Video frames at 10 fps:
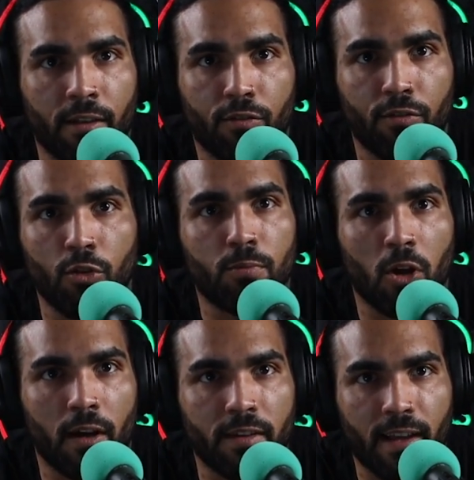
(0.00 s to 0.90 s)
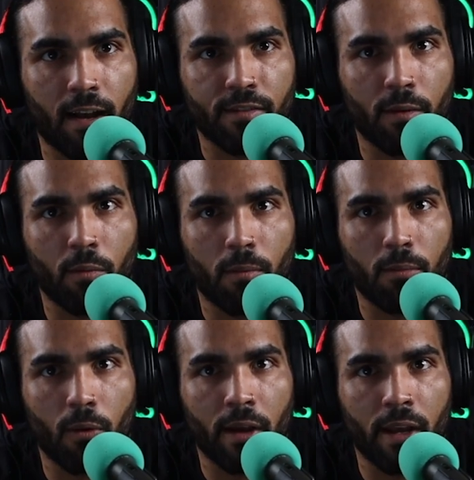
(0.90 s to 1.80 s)
Snoop Dogg's house at one
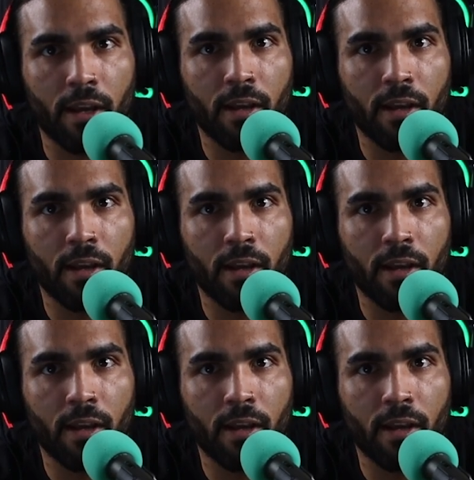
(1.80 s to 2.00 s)
point.